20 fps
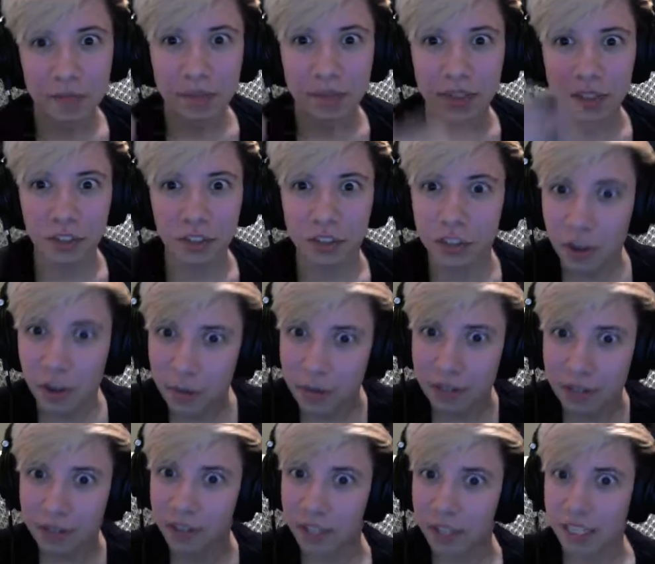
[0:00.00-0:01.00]
There's so many
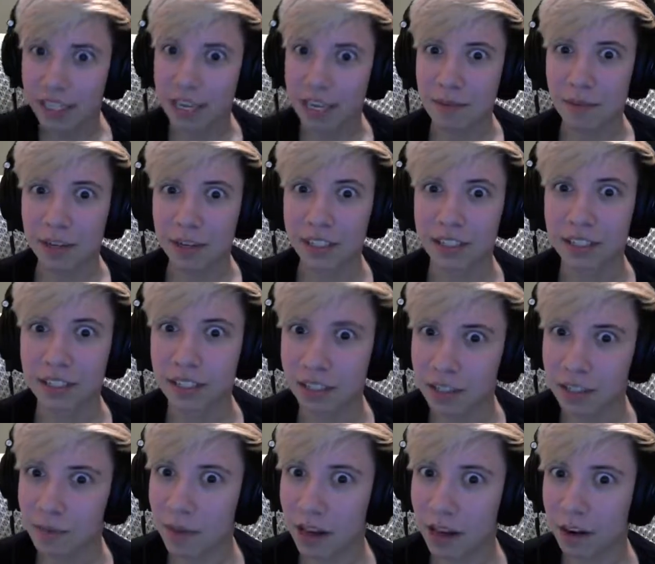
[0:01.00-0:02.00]
fucking Keyblades.
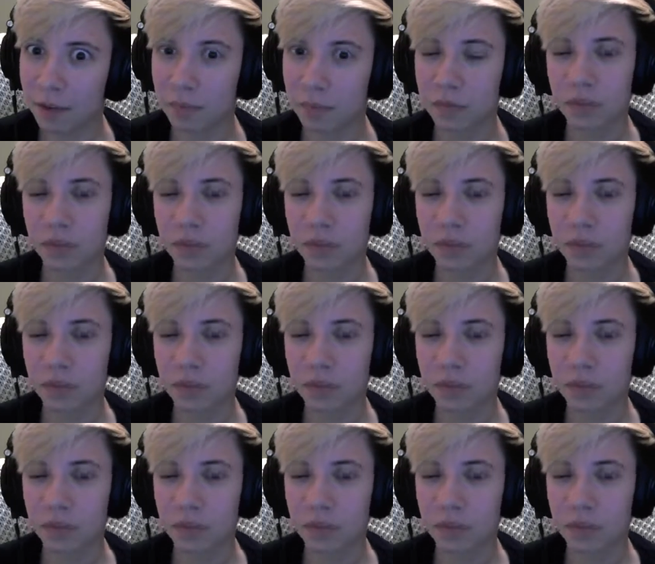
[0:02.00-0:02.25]
Doesn't matter.